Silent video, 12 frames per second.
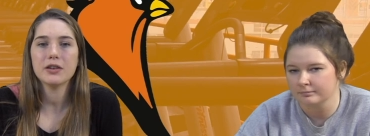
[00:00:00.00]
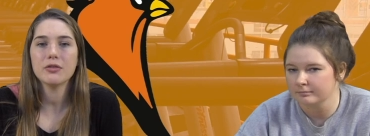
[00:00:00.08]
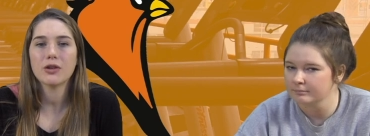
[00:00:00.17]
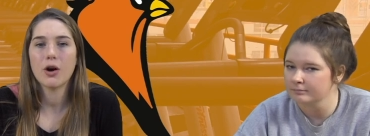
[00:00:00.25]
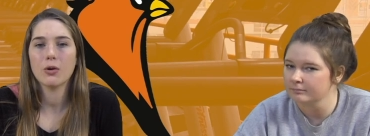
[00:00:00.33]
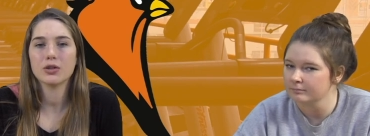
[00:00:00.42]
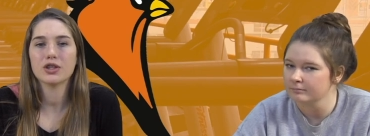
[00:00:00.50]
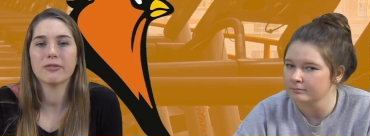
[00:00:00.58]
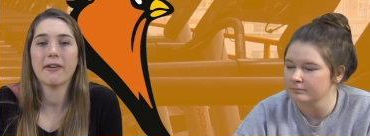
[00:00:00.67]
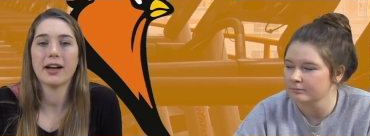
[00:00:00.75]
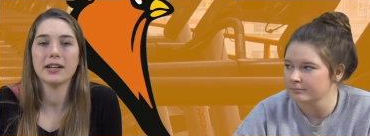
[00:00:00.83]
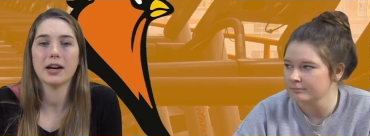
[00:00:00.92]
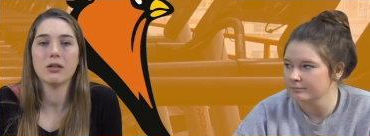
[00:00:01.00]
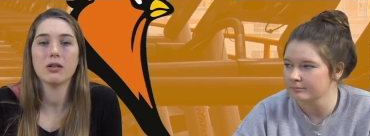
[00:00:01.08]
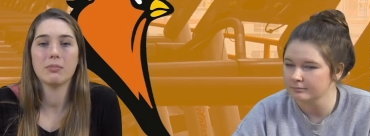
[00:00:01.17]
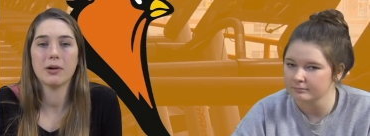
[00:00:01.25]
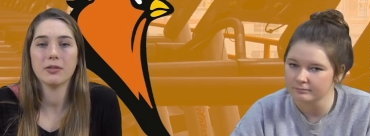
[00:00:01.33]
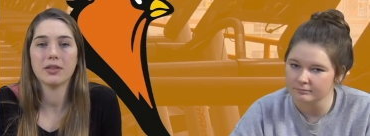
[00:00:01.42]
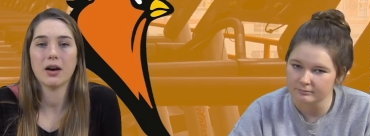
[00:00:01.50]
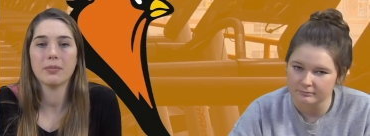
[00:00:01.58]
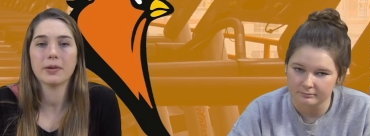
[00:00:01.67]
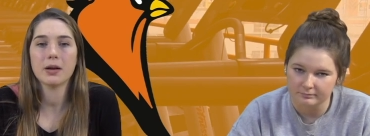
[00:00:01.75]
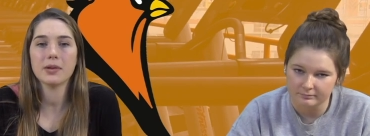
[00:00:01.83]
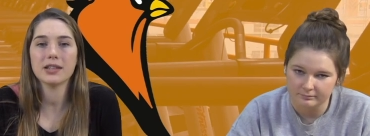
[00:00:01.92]
Speaker 1: the new coach, find out about the
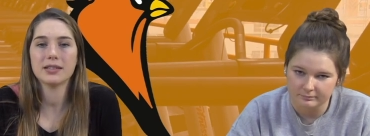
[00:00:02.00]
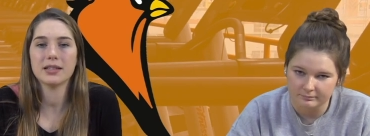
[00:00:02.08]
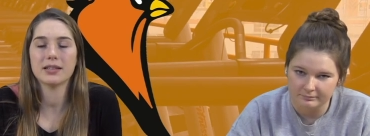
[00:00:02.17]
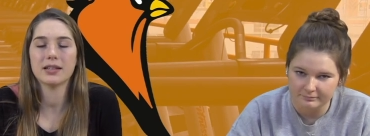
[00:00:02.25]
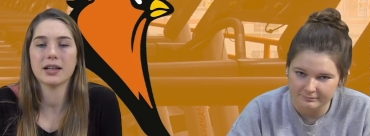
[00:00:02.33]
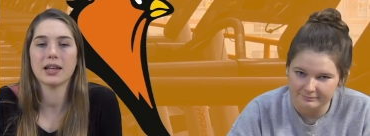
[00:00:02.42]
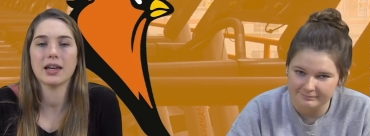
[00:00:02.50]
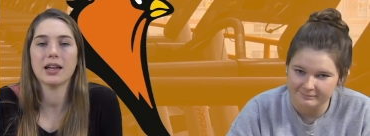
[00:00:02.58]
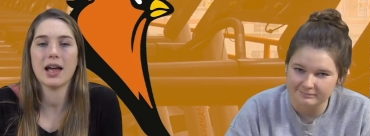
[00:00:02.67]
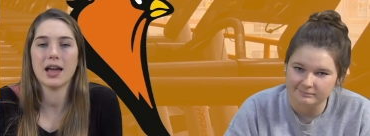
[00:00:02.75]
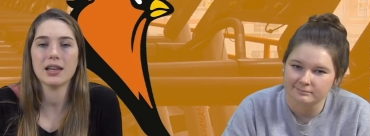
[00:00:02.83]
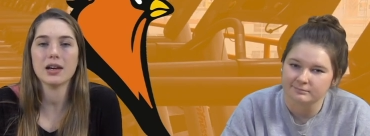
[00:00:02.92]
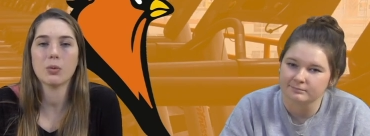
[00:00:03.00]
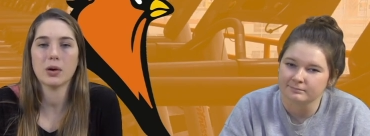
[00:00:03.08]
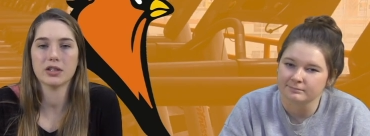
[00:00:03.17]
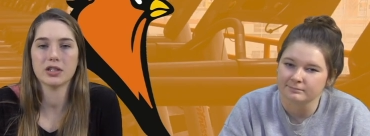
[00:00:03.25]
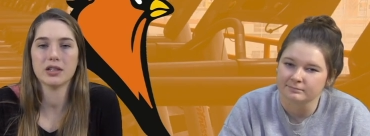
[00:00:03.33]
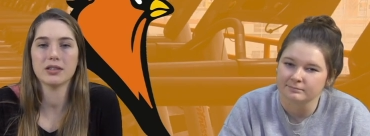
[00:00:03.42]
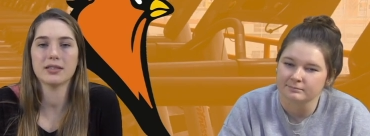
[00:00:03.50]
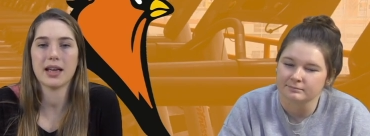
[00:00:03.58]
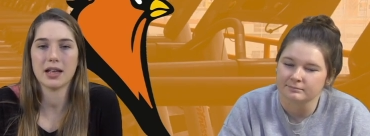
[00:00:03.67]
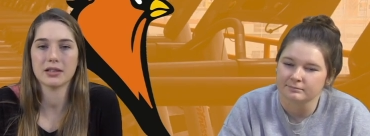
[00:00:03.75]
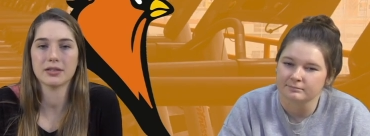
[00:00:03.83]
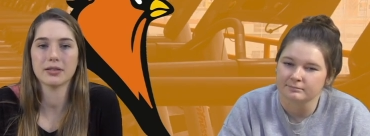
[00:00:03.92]
upcoming season, and get any
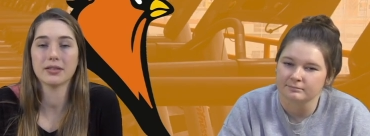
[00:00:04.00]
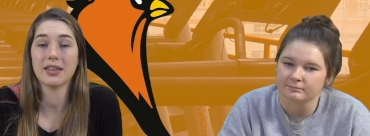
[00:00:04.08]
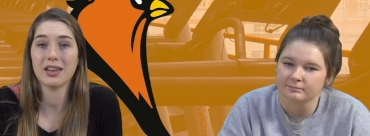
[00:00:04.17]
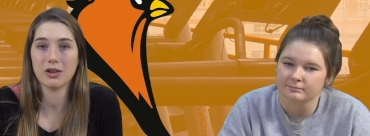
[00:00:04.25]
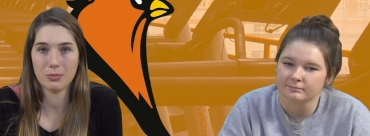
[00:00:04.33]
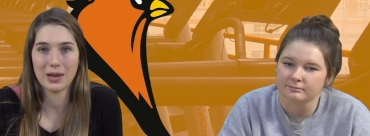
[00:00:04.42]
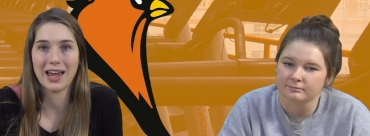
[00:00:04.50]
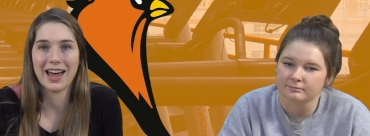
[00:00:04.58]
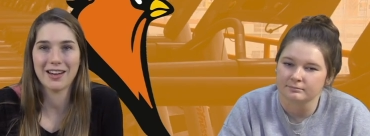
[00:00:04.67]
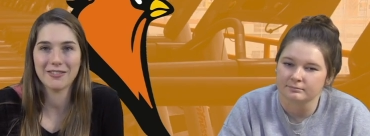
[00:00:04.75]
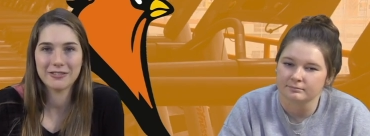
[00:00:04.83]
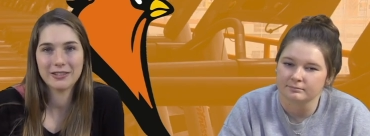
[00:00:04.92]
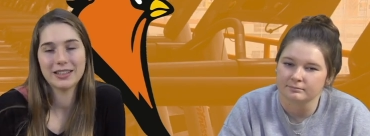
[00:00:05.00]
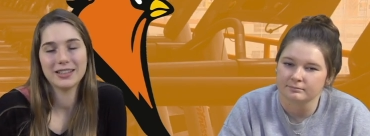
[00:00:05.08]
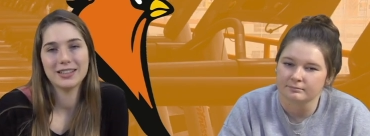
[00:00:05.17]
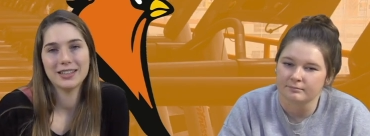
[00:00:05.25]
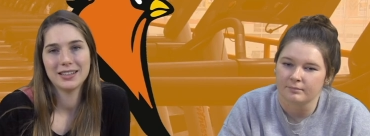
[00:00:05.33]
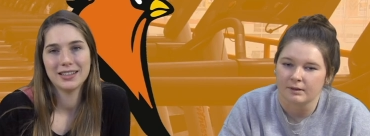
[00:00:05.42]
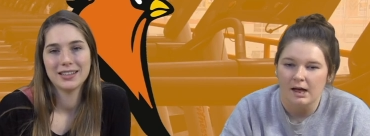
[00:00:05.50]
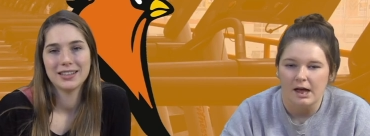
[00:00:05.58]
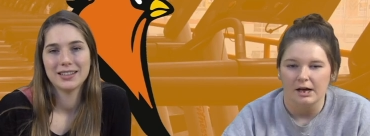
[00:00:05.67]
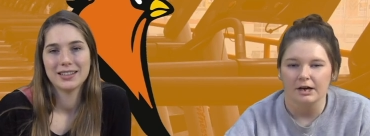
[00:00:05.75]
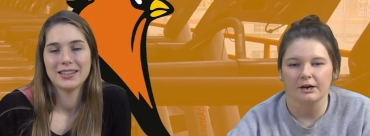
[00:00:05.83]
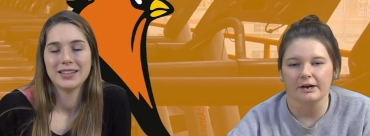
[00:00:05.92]
questions answered that you may have.
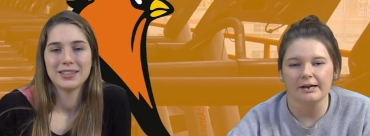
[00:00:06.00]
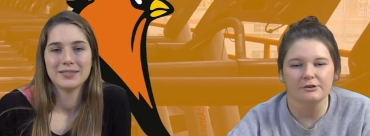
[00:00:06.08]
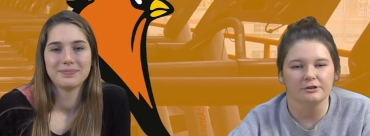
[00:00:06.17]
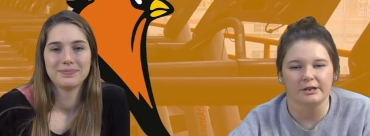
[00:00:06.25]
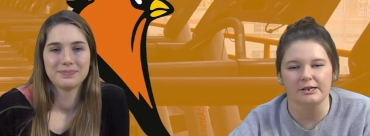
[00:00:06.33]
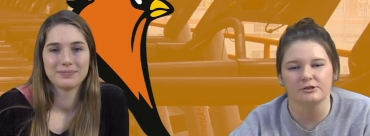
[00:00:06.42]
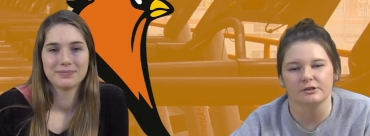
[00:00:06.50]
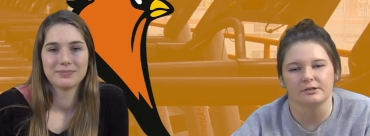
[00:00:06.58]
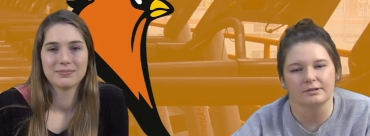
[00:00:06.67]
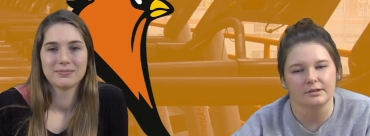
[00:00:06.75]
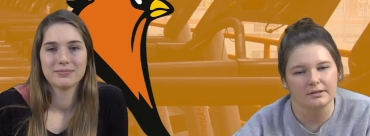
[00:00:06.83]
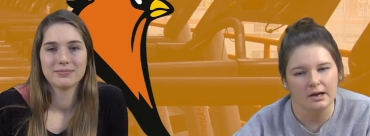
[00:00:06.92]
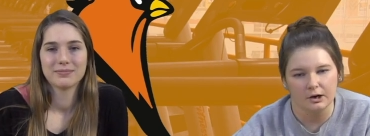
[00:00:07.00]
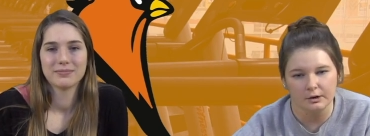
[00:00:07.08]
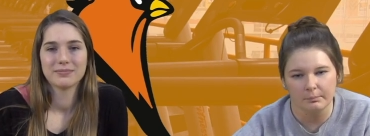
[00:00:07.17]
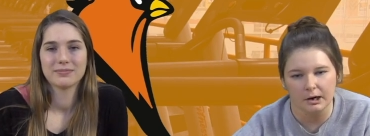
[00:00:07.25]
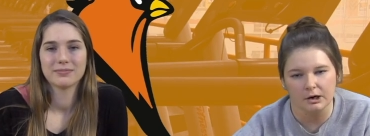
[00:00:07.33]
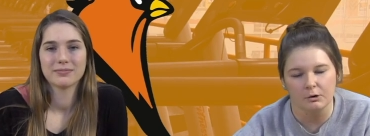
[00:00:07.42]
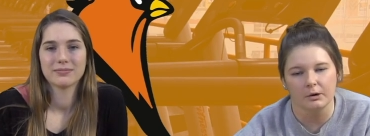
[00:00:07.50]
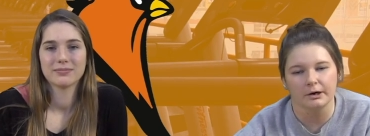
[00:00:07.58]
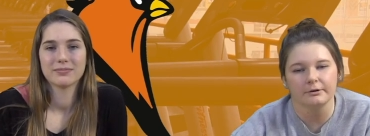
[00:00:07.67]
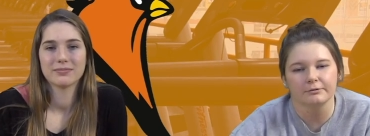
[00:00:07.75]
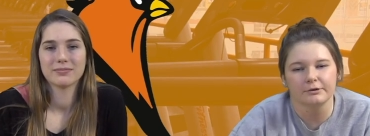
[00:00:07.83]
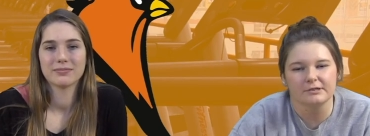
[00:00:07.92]
Speaker 2: Congratulations to Tanner
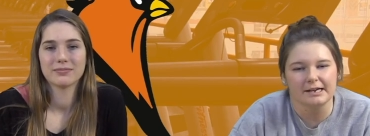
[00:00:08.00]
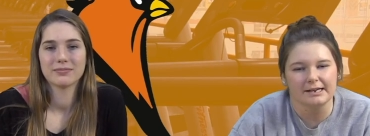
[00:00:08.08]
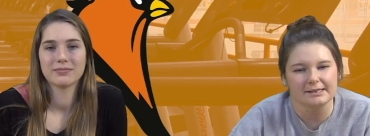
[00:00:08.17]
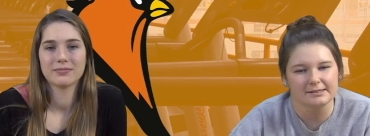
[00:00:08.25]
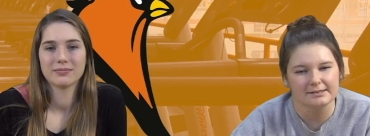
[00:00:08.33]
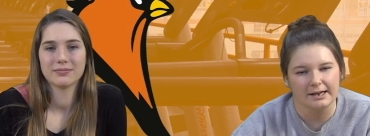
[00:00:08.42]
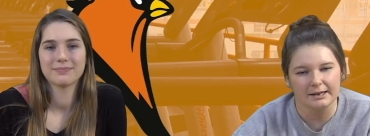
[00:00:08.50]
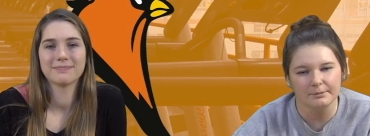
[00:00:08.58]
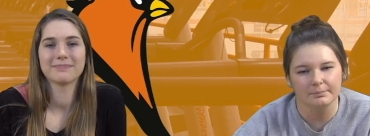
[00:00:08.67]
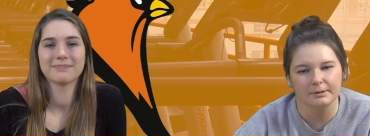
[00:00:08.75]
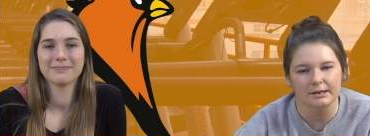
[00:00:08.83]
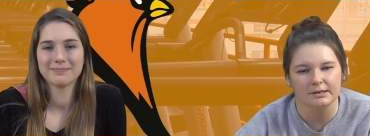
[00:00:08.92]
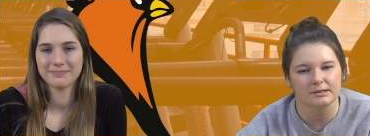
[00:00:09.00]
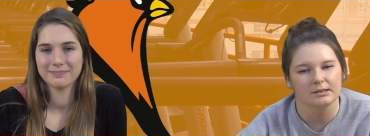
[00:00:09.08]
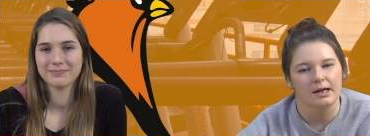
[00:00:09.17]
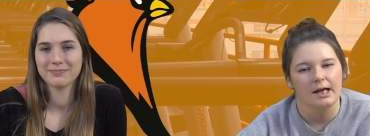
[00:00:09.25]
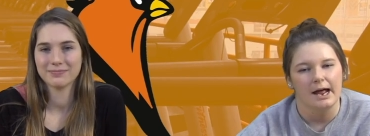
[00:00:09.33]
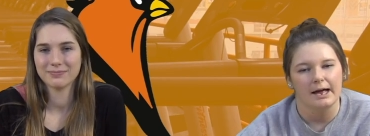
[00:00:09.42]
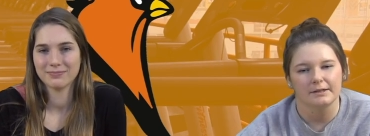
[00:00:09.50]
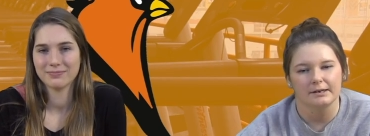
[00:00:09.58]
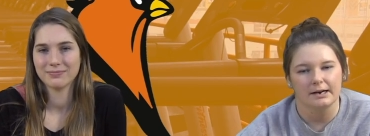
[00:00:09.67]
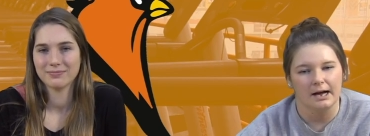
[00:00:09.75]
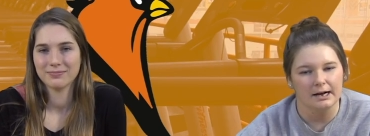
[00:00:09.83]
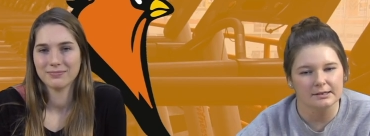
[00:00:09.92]
Markwart for taking second place at
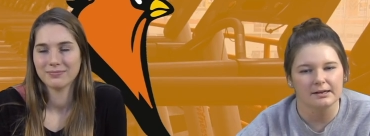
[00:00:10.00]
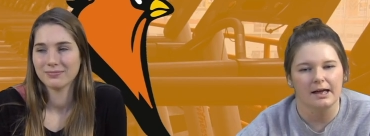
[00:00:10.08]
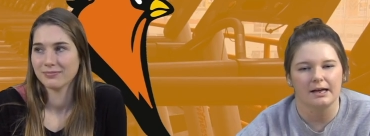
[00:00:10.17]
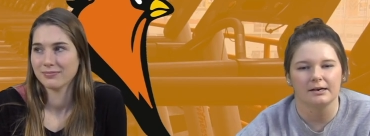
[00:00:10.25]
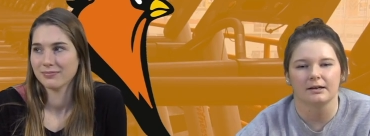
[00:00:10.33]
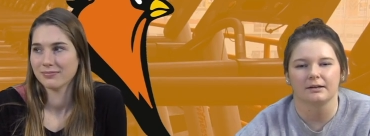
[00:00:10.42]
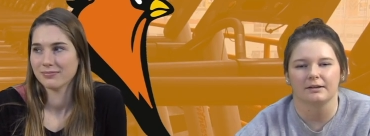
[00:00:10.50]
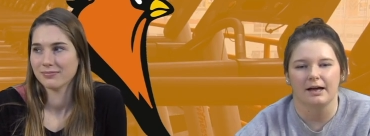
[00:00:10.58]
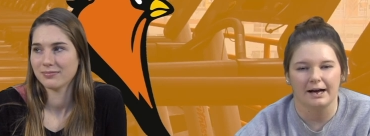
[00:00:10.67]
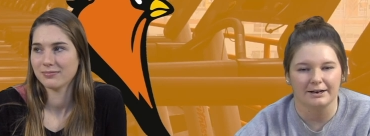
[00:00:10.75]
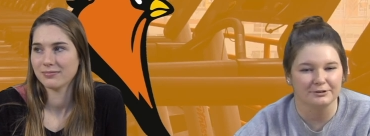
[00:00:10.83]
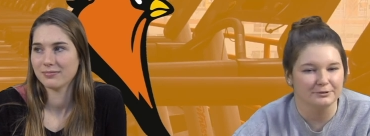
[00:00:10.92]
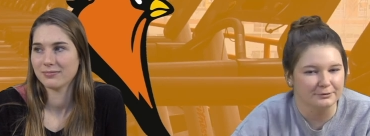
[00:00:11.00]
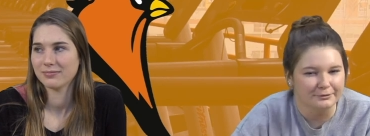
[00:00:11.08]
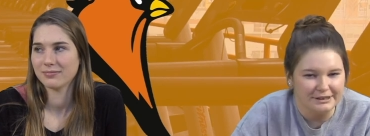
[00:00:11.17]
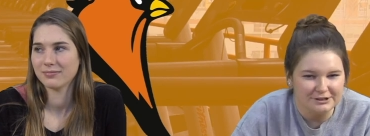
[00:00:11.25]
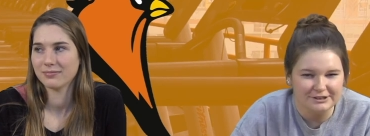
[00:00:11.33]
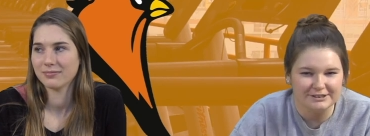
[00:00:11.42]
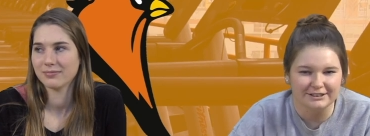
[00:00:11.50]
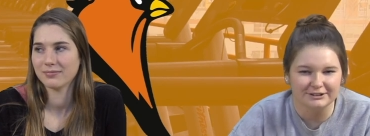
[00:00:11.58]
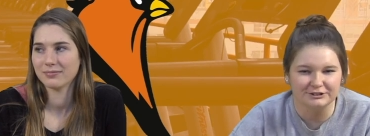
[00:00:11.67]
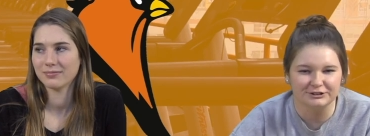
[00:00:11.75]
the Knocked and Locked Region